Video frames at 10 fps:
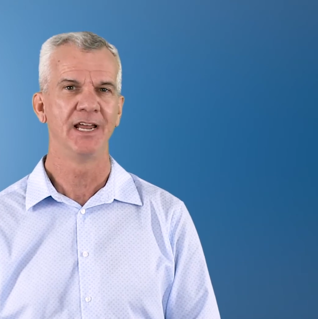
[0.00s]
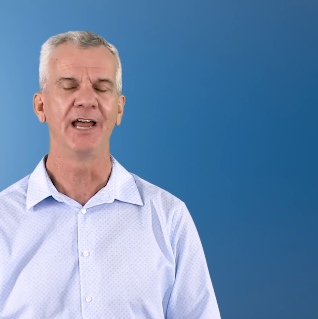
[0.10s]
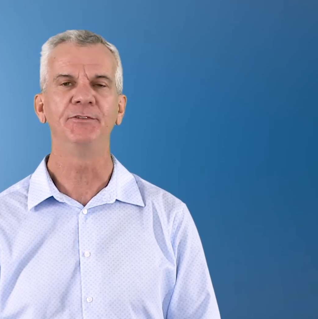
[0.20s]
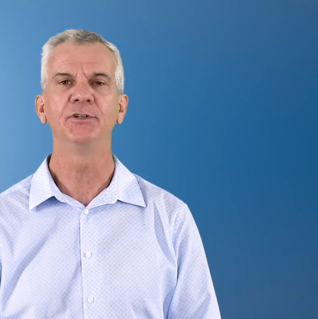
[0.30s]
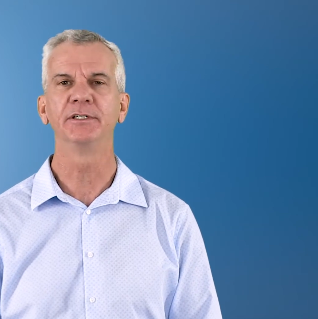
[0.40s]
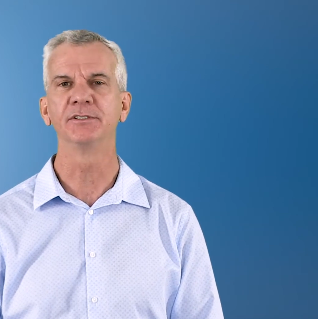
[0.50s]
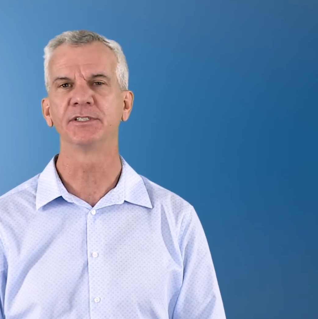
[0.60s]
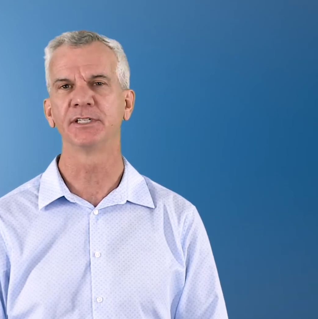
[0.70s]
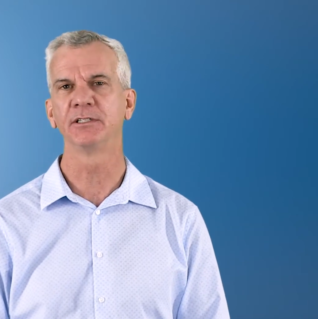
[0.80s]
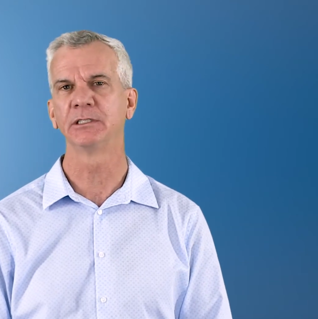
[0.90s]
Have you
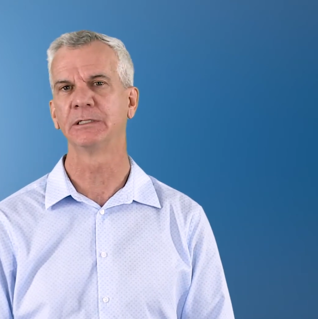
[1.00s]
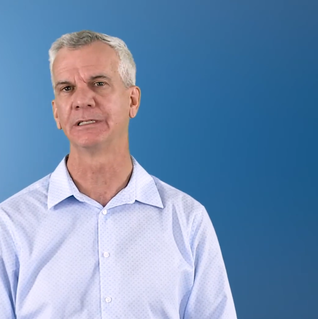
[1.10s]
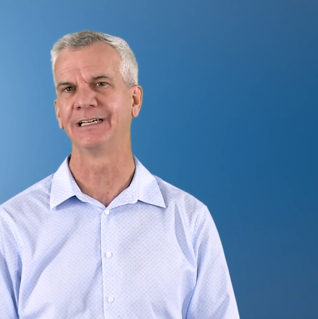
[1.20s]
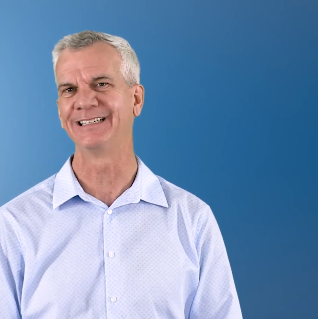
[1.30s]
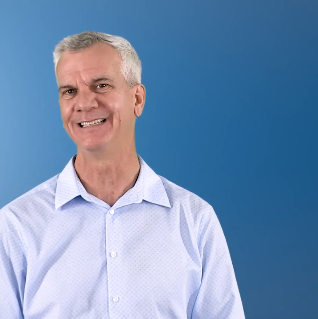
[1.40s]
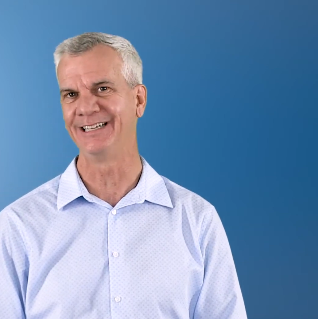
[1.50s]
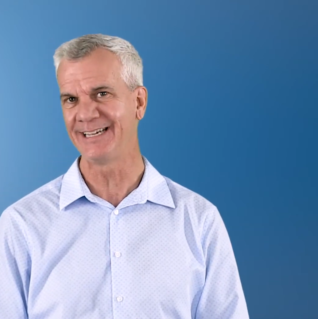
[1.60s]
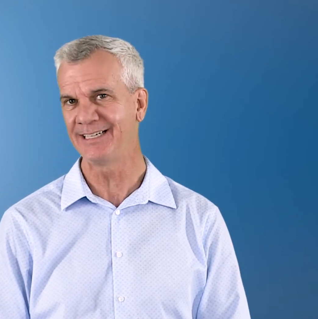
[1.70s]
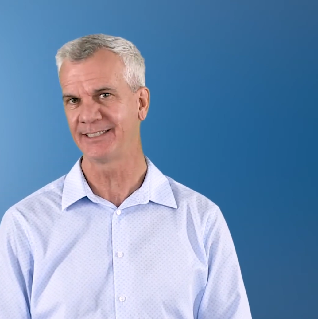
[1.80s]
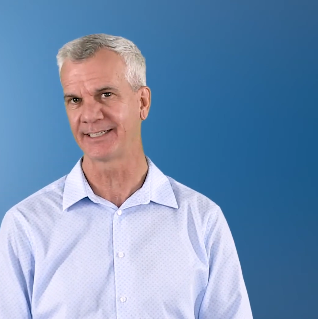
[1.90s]
considered a
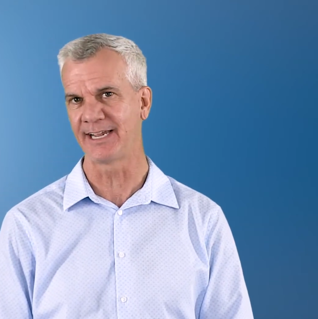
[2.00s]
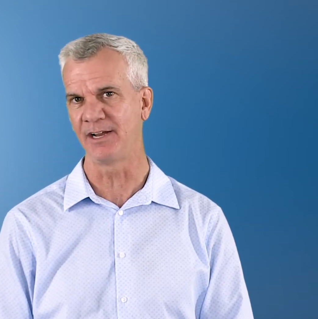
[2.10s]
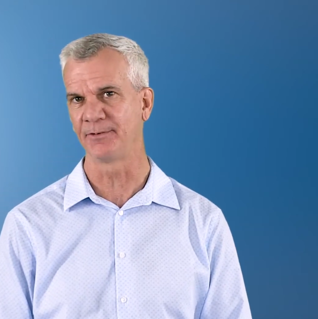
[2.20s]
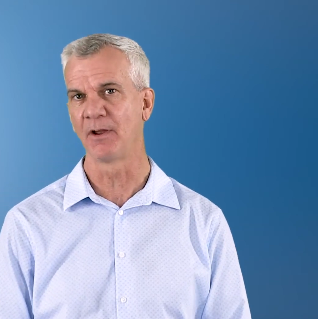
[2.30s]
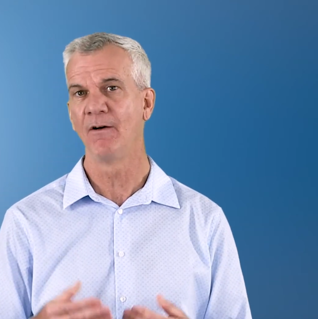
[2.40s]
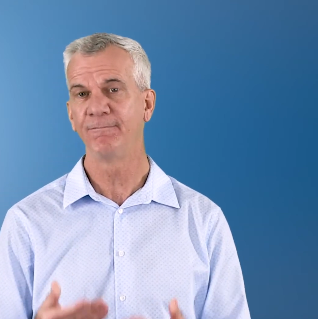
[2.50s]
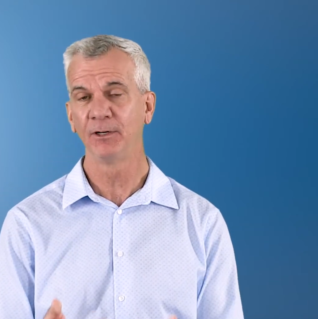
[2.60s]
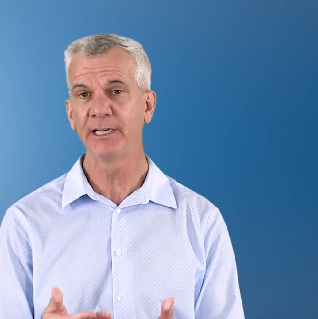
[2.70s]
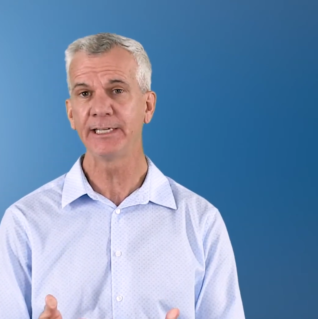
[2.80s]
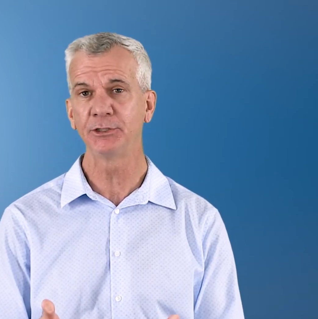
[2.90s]
linked account
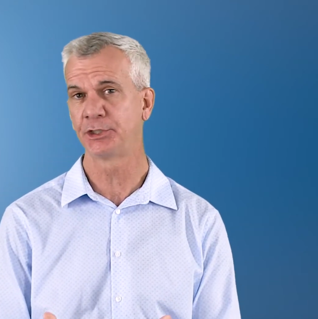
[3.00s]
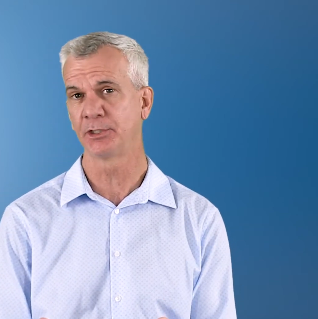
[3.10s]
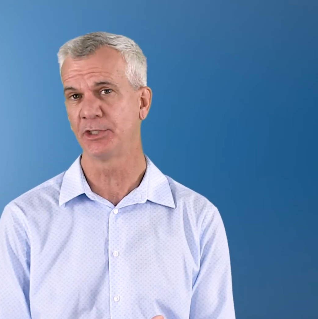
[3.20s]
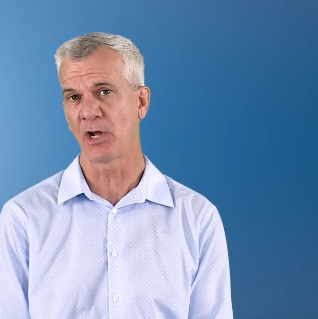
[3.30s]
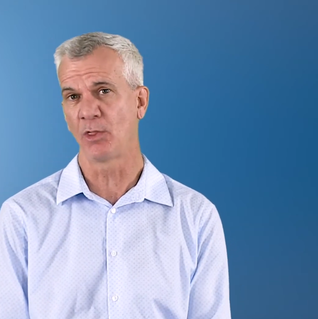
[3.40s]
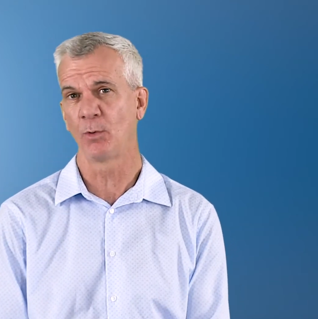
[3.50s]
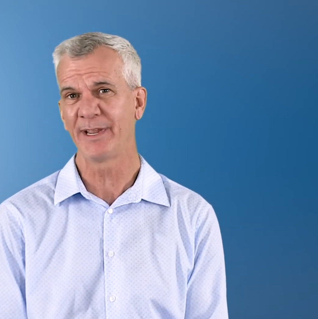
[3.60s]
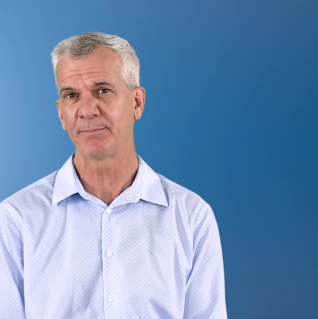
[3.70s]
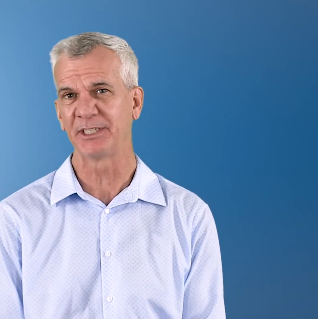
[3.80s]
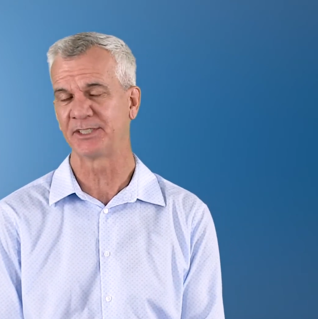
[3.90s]
fully insured all the
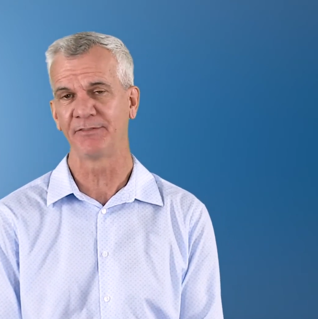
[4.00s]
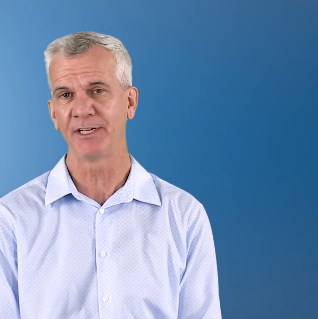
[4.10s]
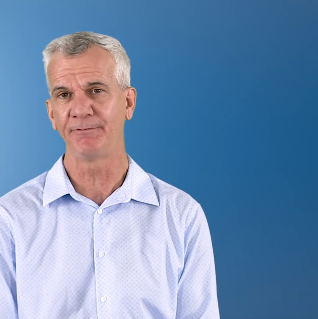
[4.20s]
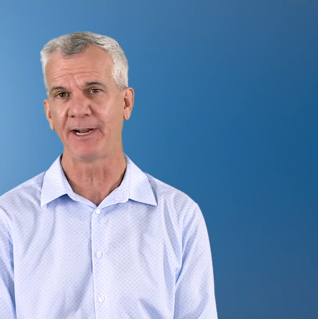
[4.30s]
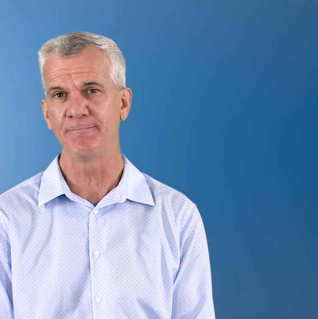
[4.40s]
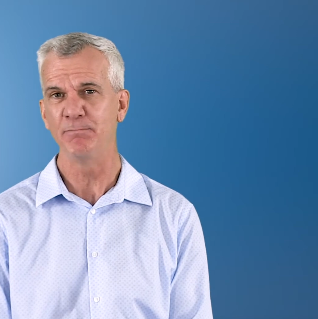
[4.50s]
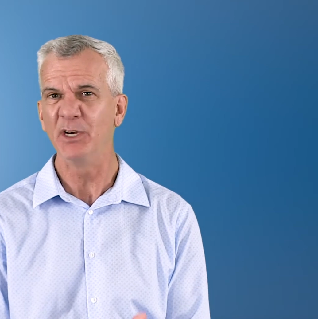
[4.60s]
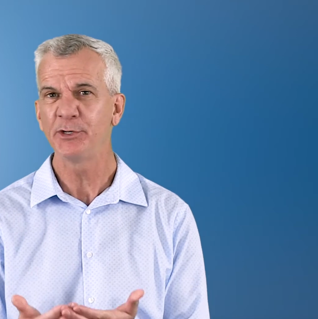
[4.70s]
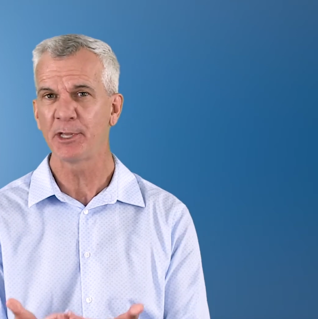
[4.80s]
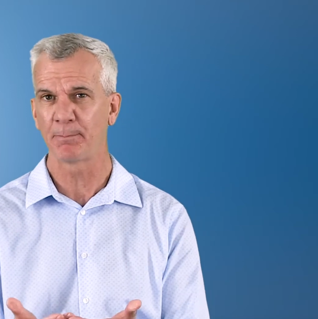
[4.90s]
way up to 75
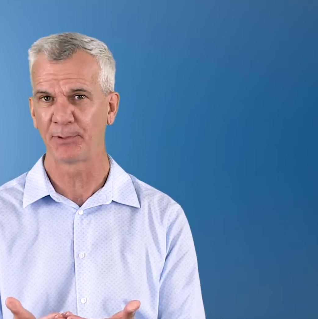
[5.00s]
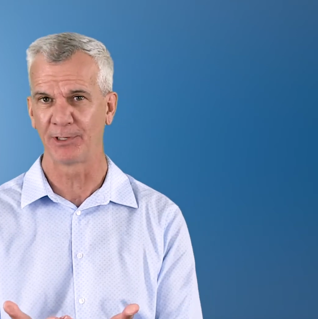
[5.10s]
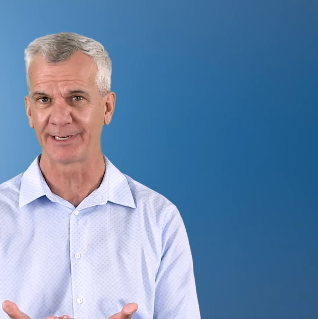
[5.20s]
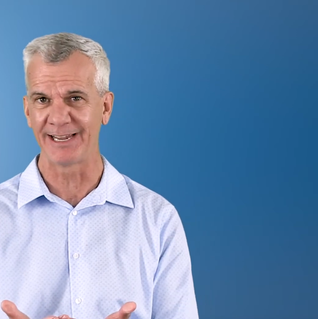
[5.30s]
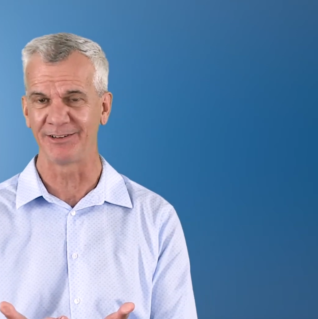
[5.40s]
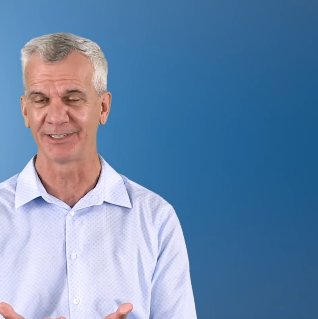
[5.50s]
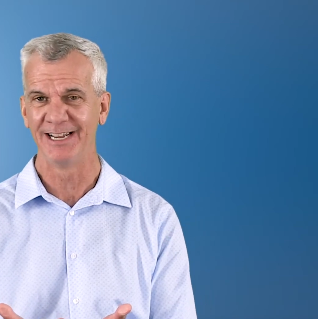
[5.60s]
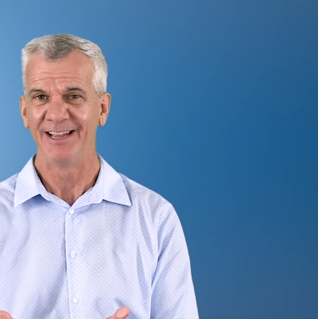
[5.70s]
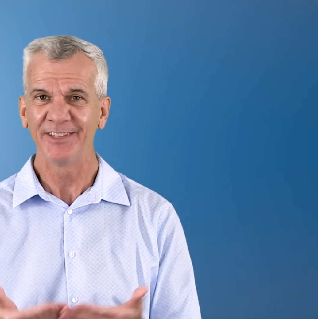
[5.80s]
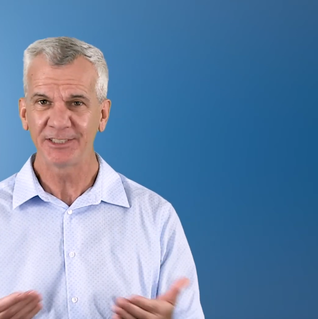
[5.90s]
million per account?
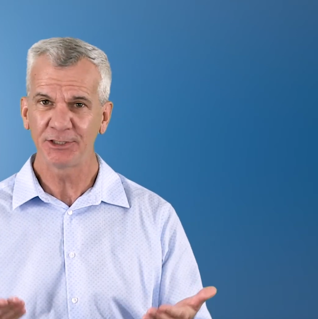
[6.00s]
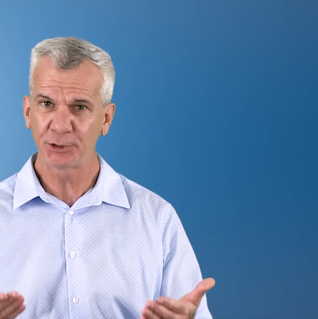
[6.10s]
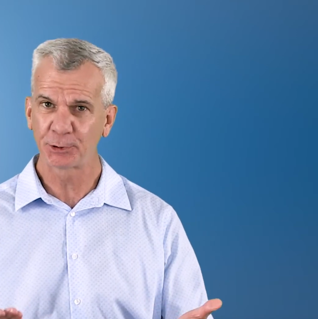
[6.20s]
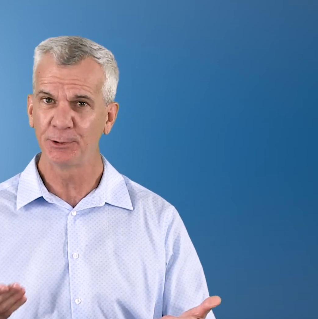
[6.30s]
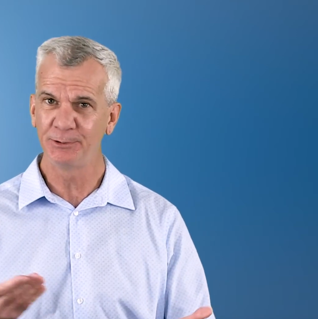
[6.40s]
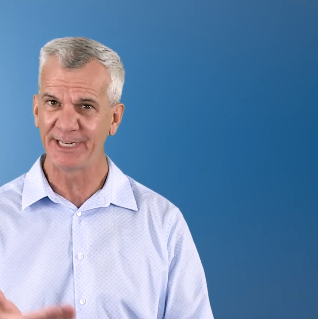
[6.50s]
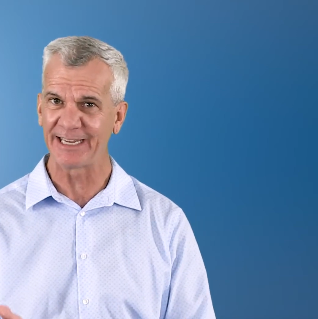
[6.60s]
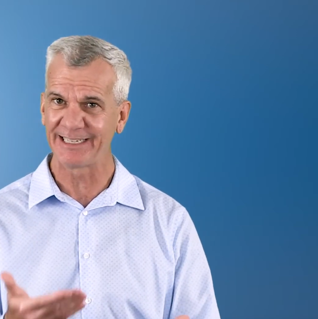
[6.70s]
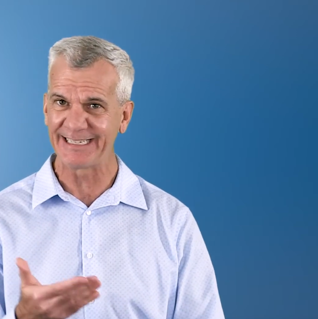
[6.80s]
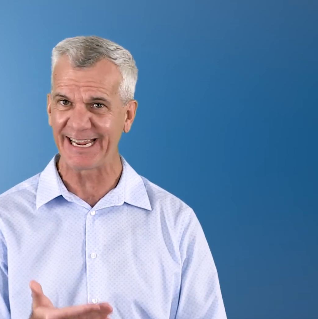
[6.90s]
This is true
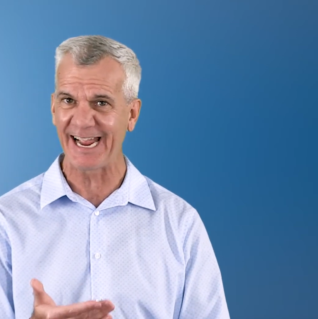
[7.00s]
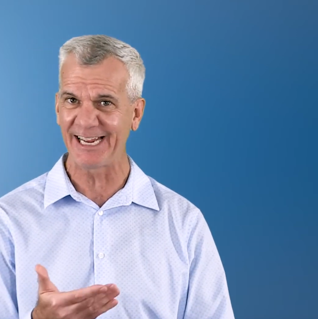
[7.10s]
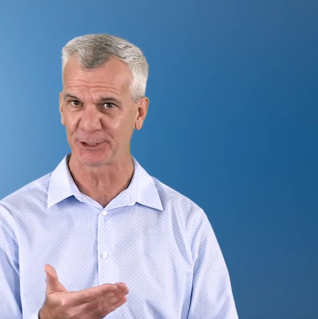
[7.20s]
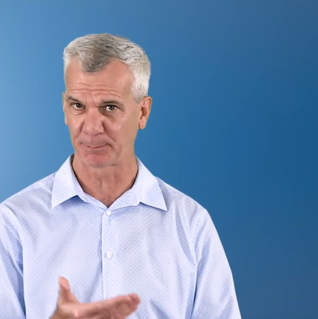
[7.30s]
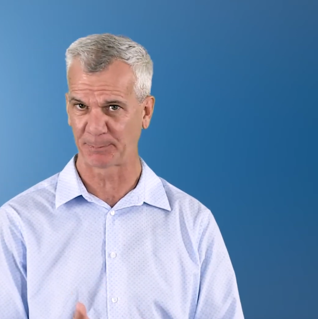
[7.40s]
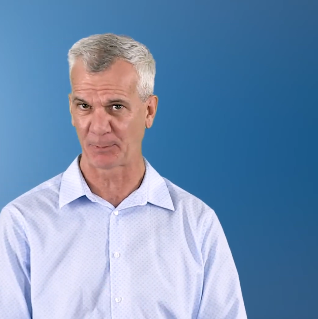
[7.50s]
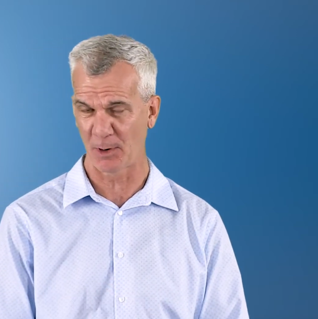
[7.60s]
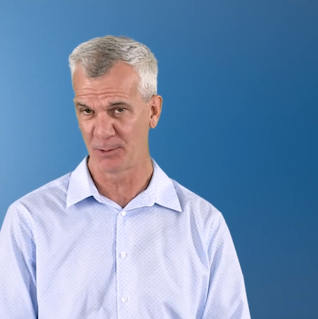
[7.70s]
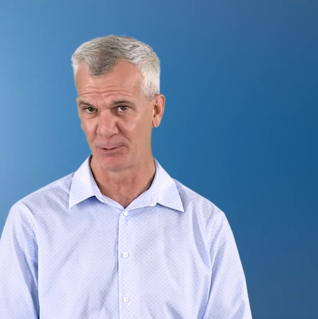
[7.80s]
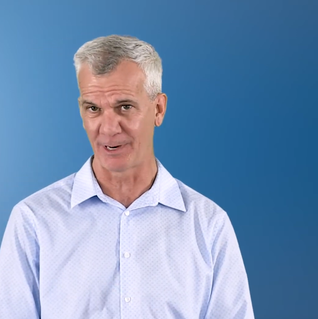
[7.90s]
daily cash
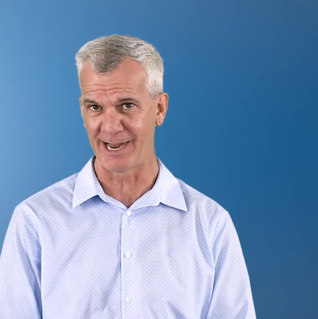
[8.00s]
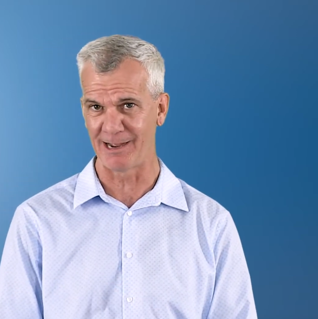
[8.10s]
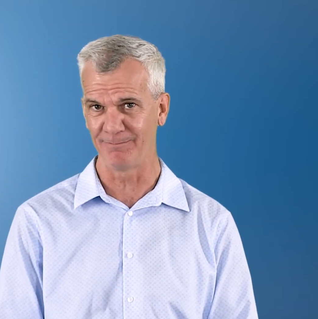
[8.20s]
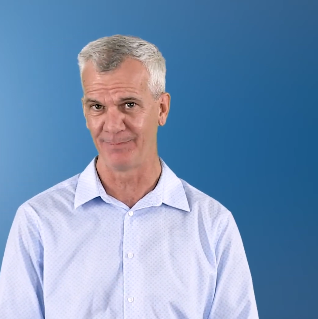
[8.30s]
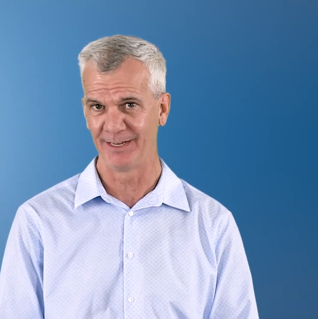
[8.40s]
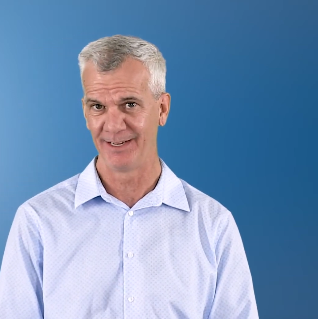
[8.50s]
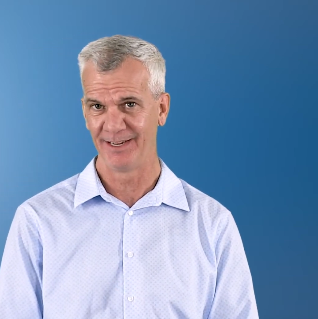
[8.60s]
program.